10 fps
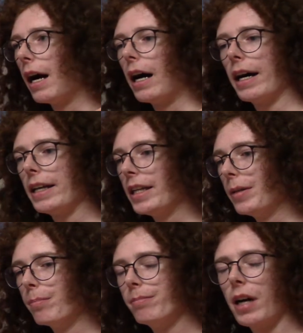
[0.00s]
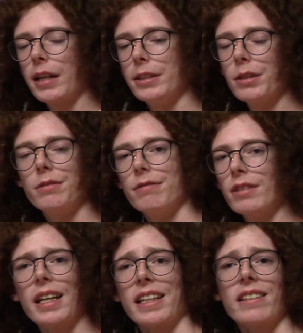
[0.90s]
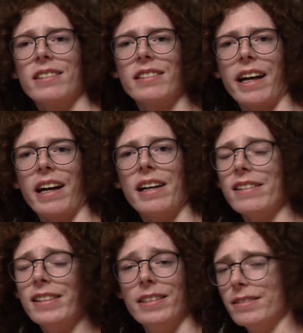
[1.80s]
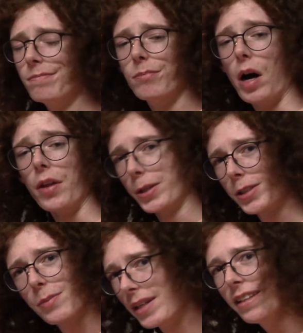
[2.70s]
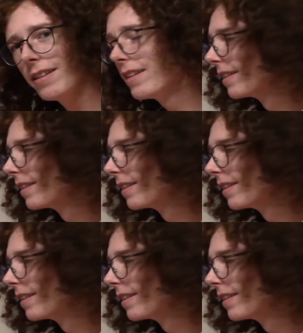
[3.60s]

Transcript: I don't like that. It bothers me